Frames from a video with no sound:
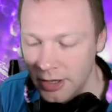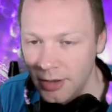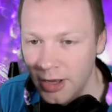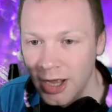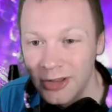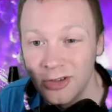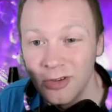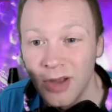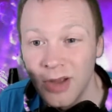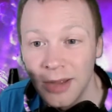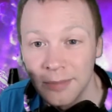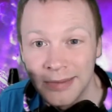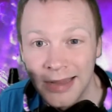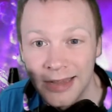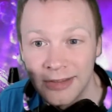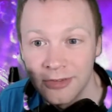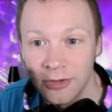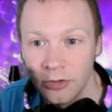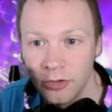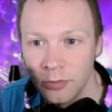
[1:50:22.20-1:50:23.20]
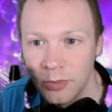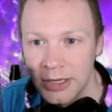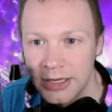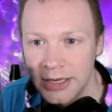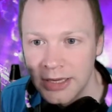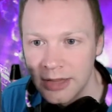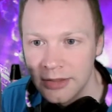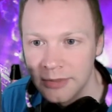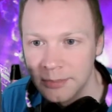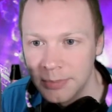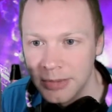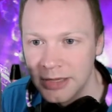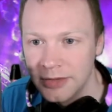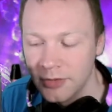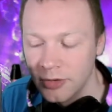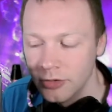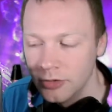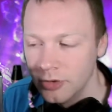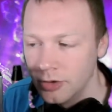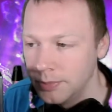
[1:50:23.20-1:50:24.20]
do have plans on the weekend, believe it
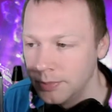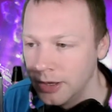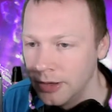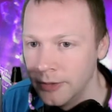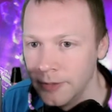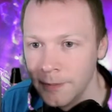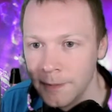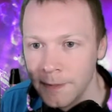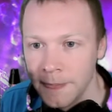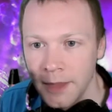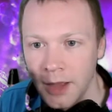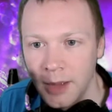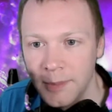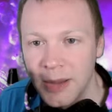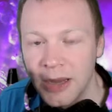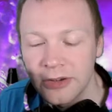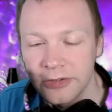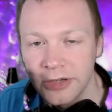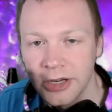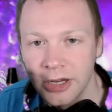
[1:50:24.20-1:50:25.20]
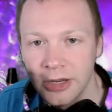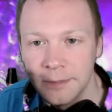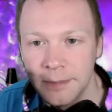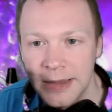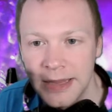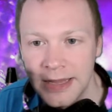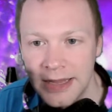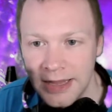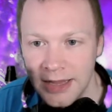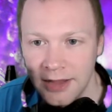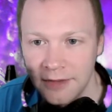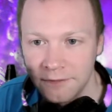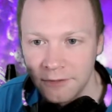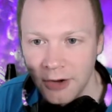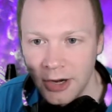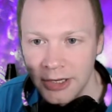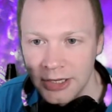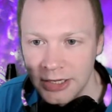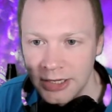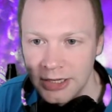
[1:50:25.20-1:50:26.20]
or not, but I'm actually going to be here
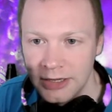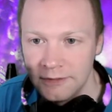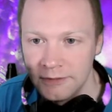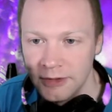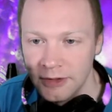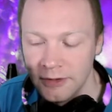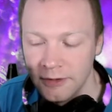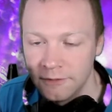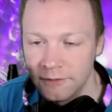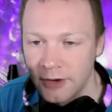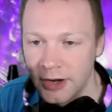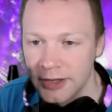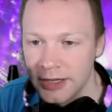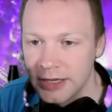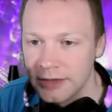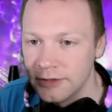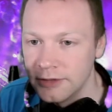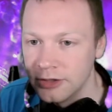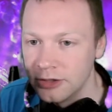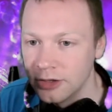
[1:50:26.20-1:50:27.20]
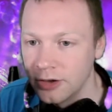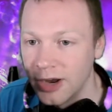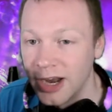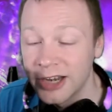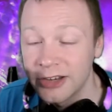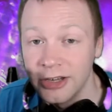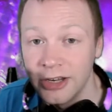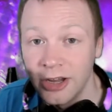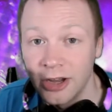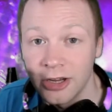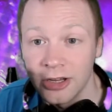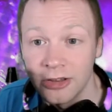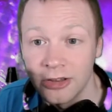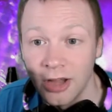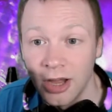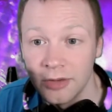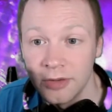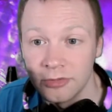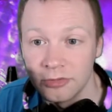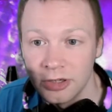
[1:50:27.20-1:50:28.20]
Friday evening, so actually I could
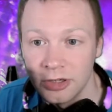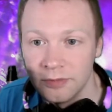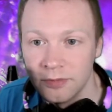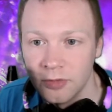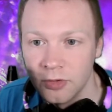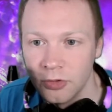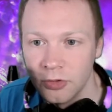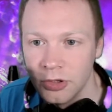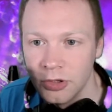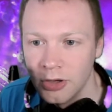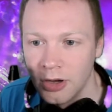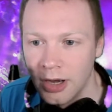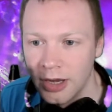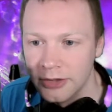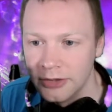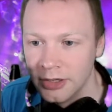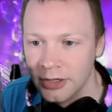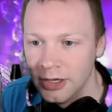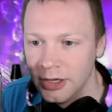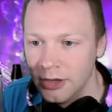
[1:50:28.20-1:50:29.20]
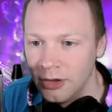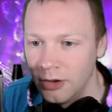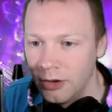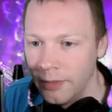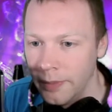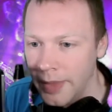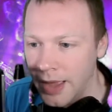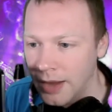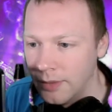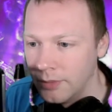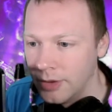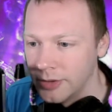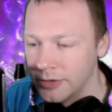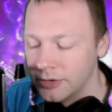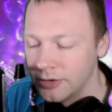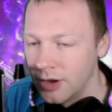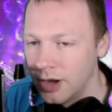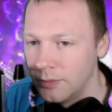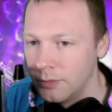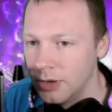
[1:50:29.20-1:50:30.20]
live stream for you guys on that one.
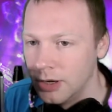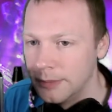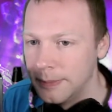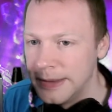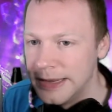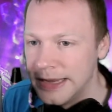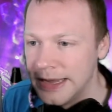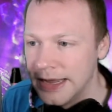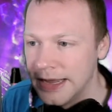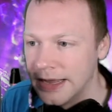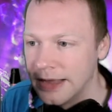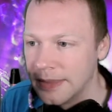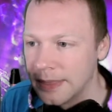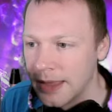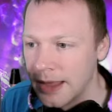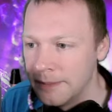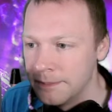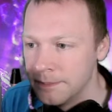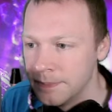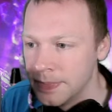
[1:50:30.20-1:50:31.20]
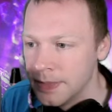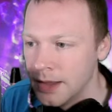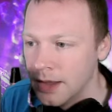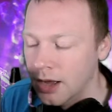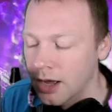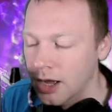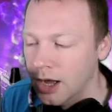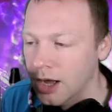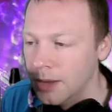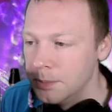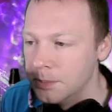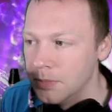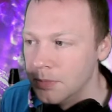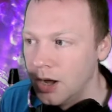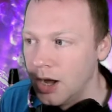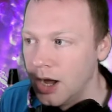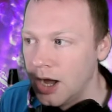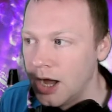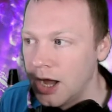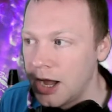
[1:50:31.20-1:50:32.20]
So I will be here then.
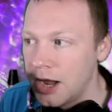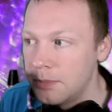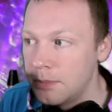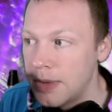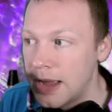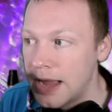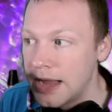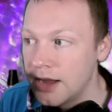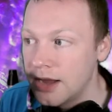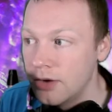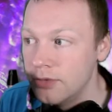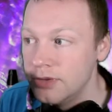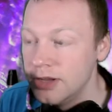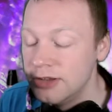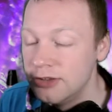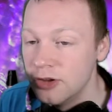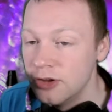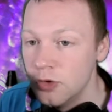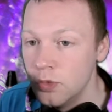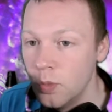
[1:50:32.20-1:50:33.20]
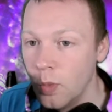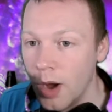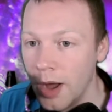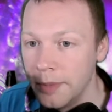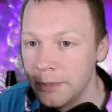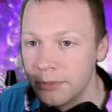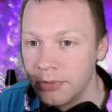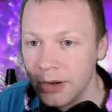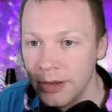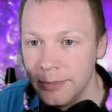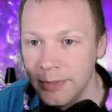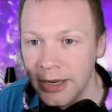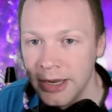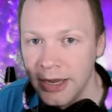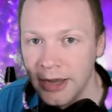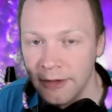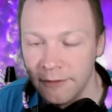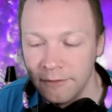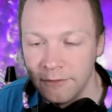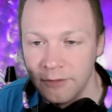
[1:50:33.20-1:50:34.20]
I may only do one
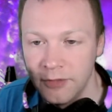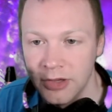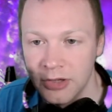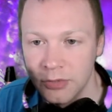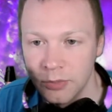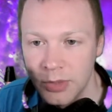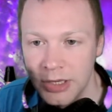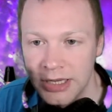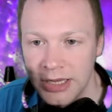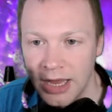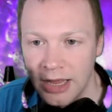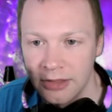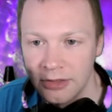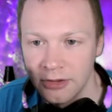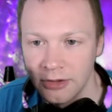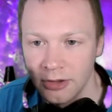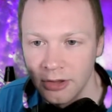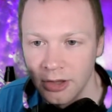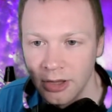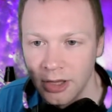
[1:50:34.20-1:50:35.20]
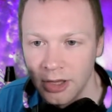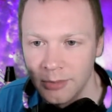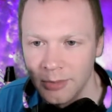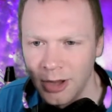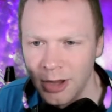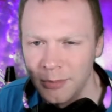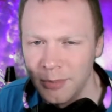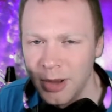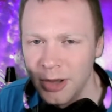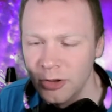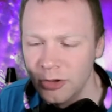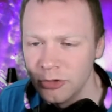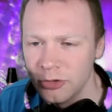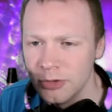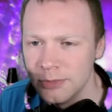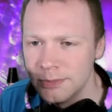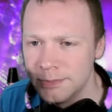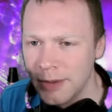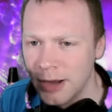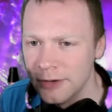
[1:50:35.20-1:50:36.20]
premiere this weekend. I might not
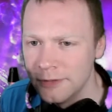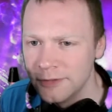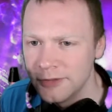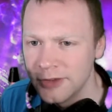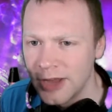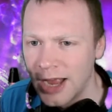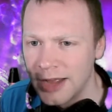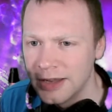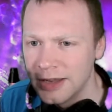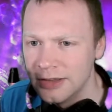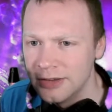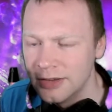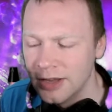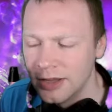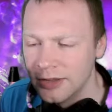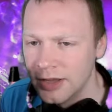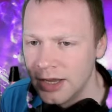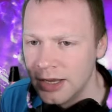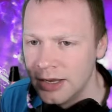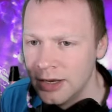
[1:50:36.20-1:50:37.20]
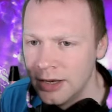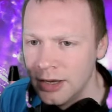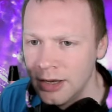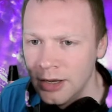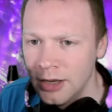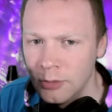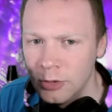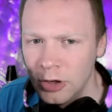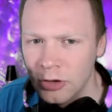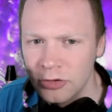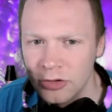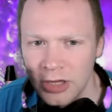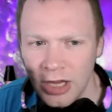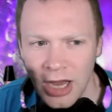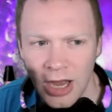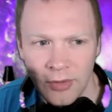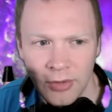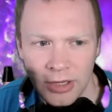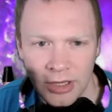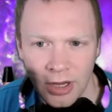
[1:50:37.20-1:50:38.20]
do both Saturday and Sunday. We'll see
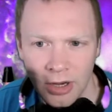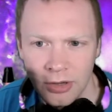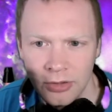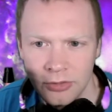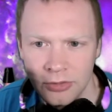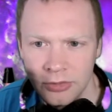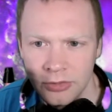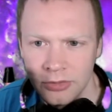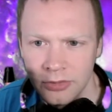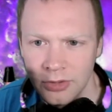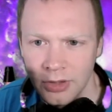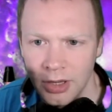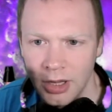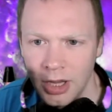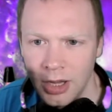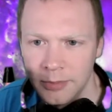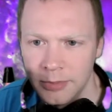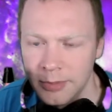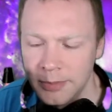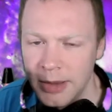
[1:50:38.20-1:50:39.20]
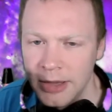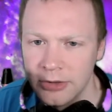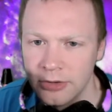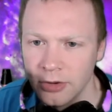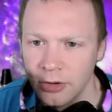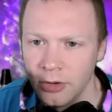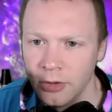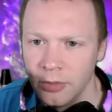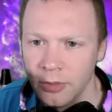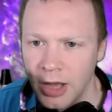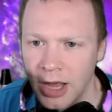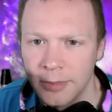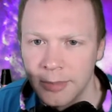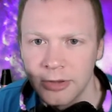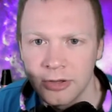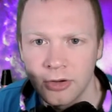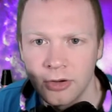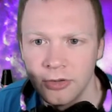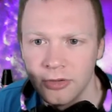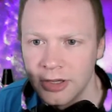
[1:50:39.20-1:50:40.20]
how it goes. Depends on how
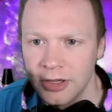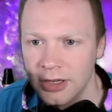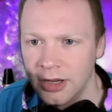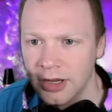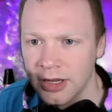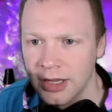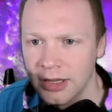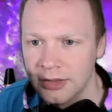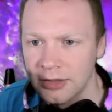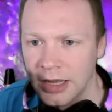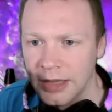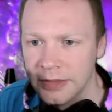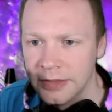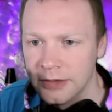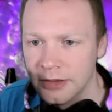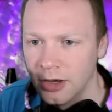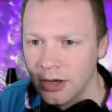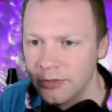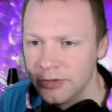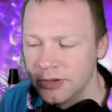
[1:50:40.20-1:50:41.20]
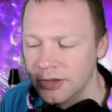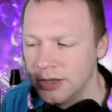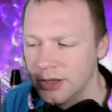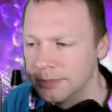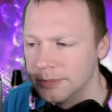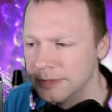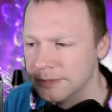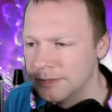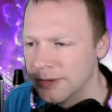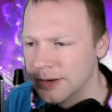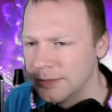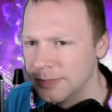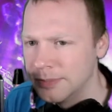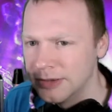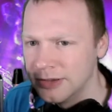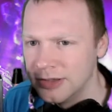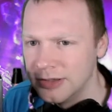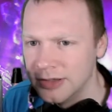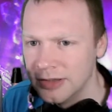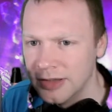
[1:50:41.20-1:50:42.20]
much content I get done. Obviously, it's been very
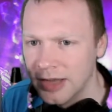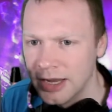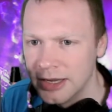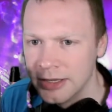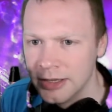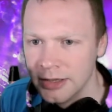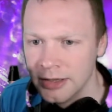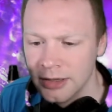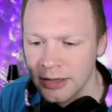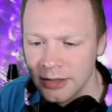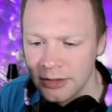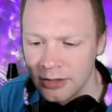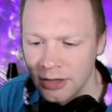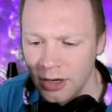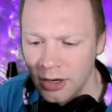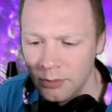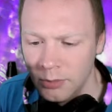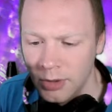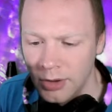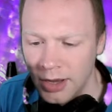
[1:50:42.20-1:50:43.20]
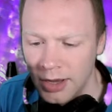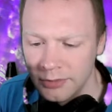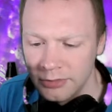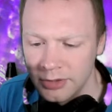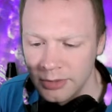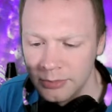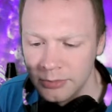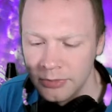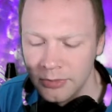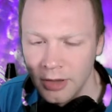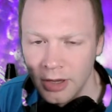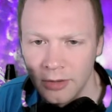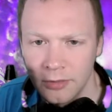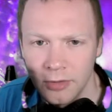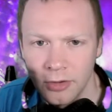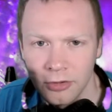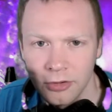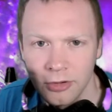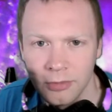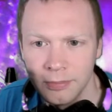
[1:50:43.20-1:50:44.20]
busy today, so I will have some. I've
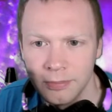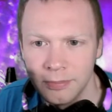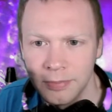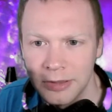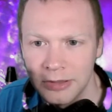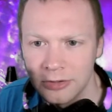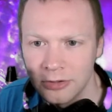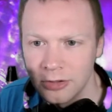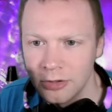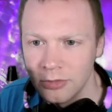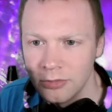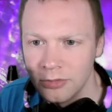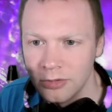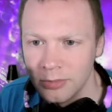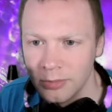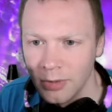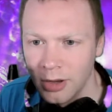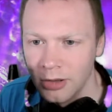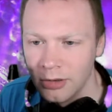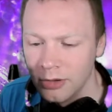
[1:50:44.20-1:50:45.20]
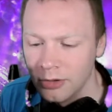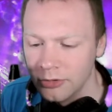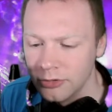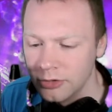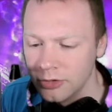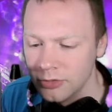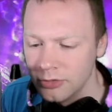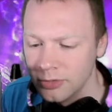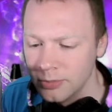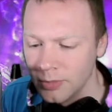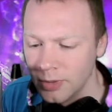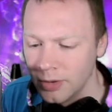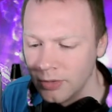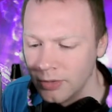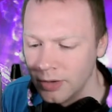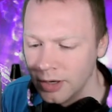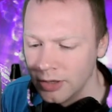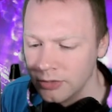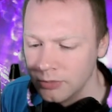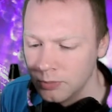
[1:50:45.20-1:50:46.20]
got some bits to do, a lot to do
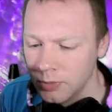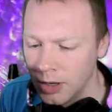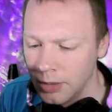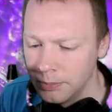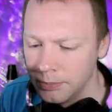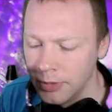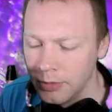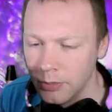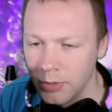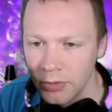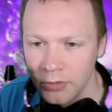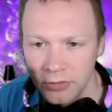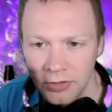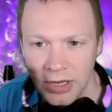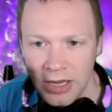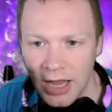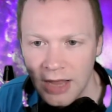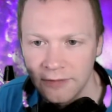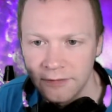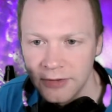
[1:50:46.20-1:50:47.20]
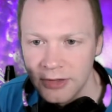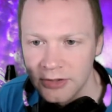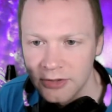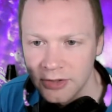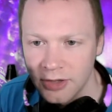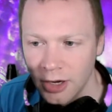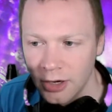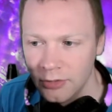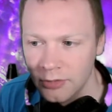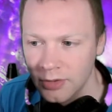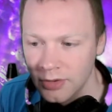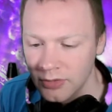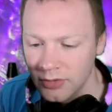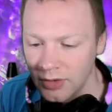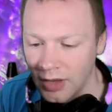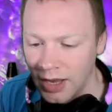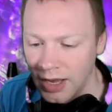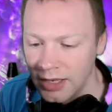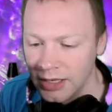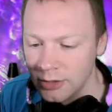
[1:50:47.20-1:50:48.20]
tomorrow as well. But we'll see how things go
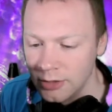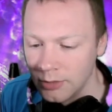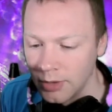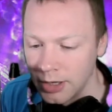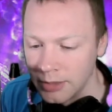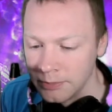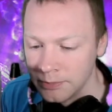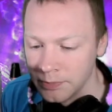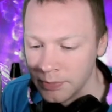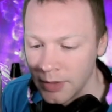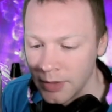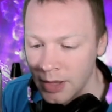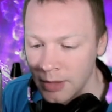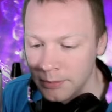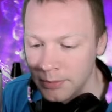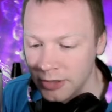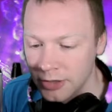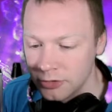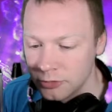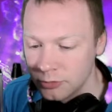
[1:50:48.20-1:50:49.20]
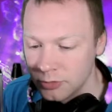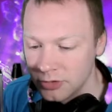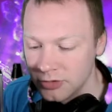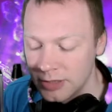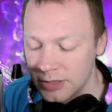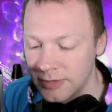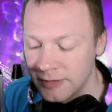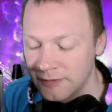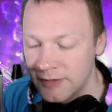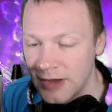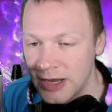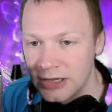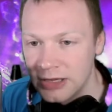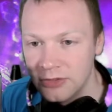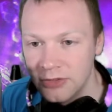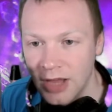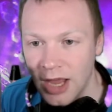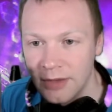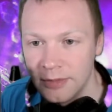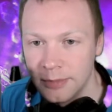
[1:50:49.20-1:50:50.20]
anyway. But I just want to say thank you
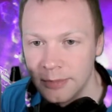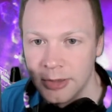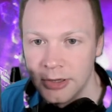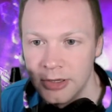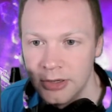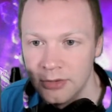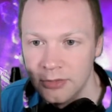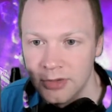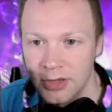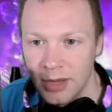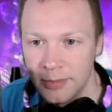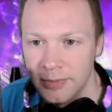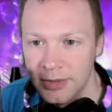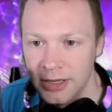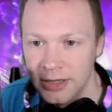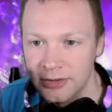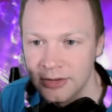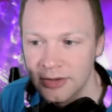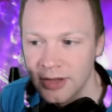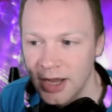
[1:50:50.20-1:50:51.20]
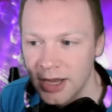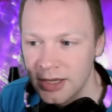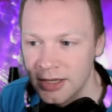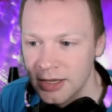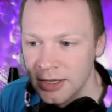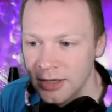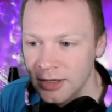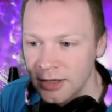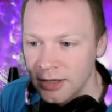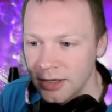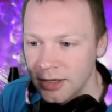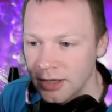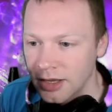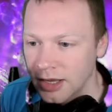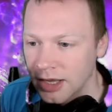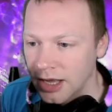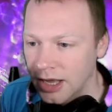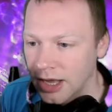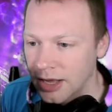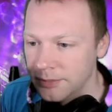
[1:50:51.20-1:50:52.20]
to everybody who's come here today.
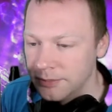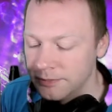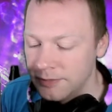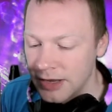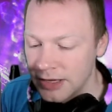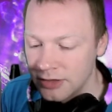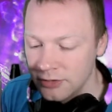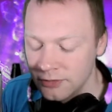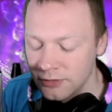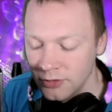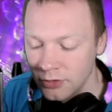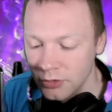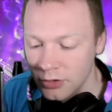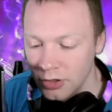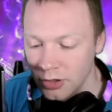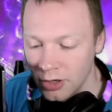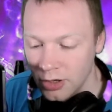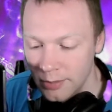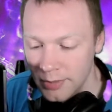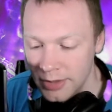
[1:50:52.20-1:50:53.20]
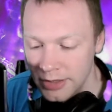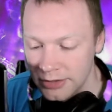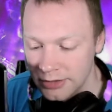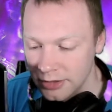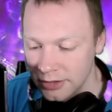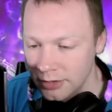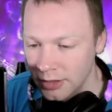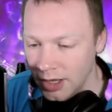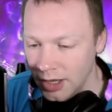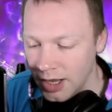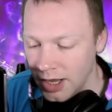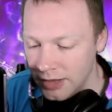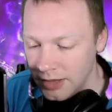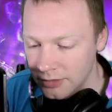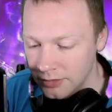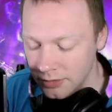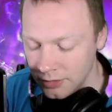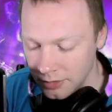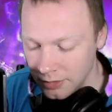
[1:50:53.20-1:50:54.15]
Thank you for all your comments and